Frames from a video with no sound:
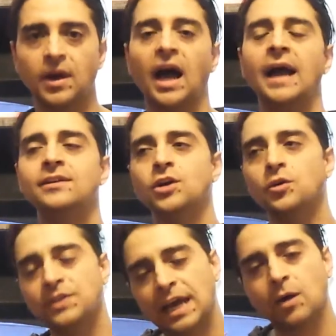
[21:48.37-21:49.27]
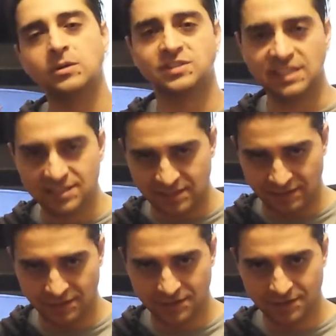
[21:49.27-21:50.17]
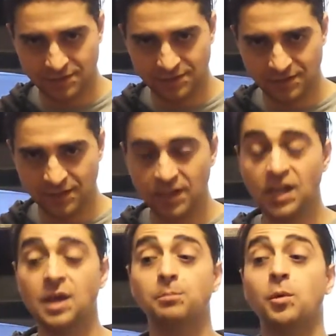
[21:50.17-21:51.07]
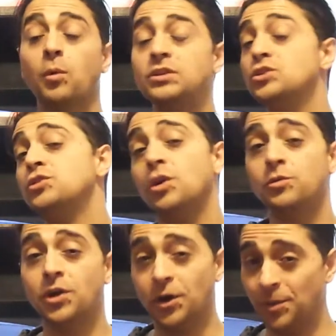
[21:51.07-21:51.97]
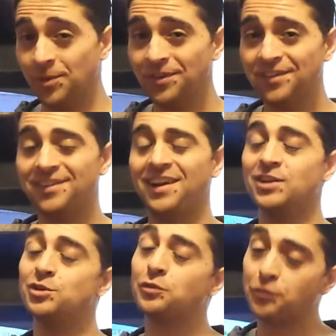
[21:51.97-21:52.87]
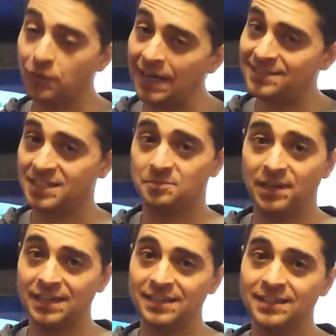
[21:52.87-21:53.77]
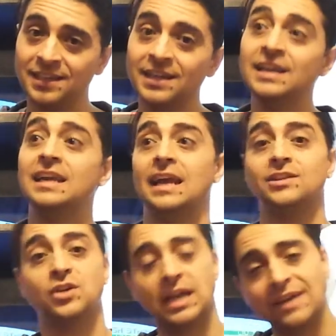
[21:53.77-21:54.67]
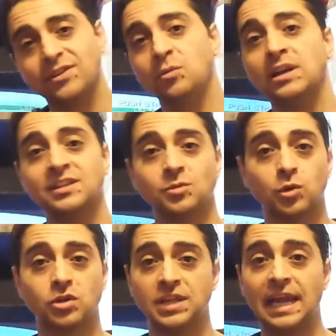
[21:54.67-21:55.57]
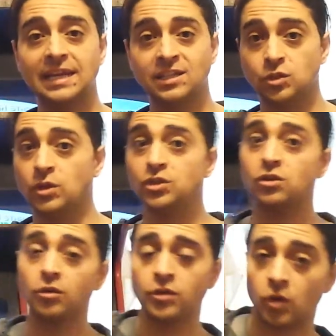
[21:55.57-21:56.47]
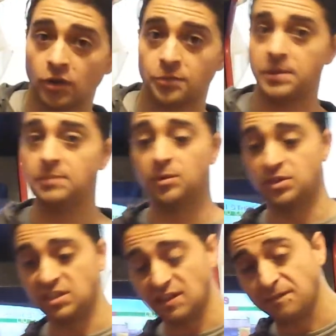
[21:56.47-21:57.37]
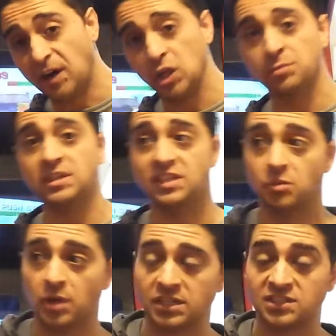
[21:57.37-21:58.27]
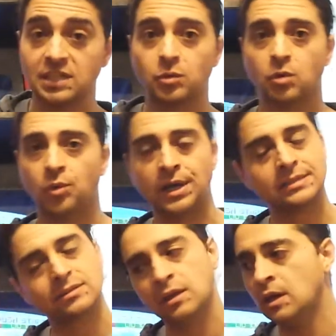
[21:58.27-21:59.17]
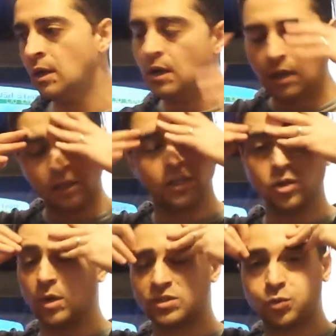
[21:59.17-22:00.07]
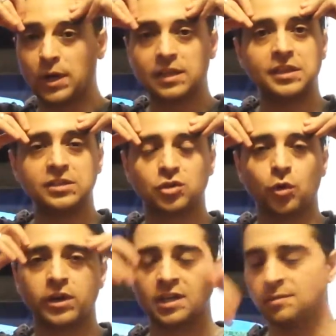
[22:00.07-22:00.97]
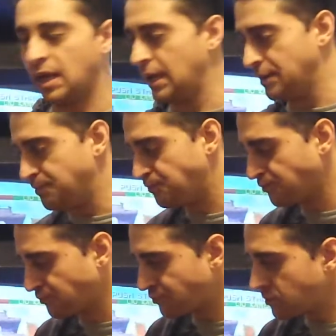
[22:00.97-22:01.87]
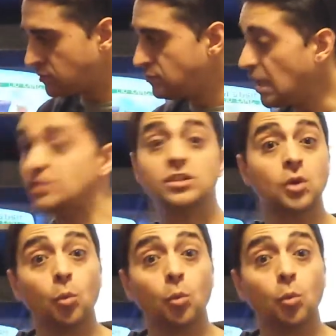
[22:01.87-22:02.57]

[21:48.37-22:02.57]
I know now it's easy. But when you don't know, and you're frantic, man, and you got everyone in the world hating you, and you don't know other people, did they follow me? Did they want to see what it was? You know, 20 things are going on in my head. Does it